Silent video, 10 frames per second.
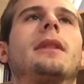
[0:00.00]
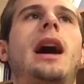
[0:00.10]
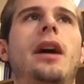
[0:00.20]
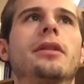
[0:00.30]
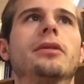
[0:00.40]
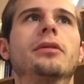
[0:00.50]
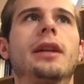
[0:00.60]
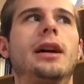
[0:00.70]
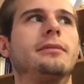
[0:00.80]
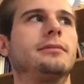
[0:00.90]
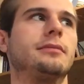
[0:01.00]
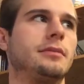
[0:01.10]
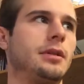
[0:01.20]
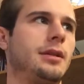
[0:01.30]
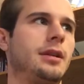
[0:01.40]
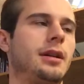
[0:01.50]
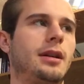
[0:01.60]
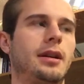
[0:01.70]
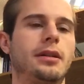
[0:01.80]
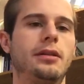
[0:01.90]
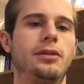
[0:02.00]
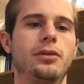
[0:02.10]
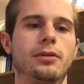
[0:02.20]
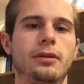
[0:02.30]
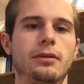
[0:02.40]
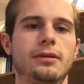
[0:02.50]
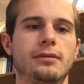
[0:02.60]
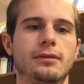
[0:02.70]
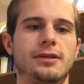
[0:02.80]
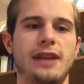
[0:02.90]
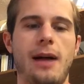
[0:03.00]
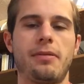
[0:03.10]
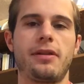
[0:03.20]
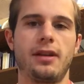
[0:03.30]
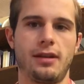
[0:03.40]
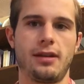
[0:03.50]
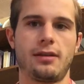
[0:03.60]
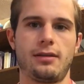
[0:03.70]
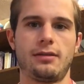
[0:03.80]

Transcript: how do you do that? Uh, you stop thinking.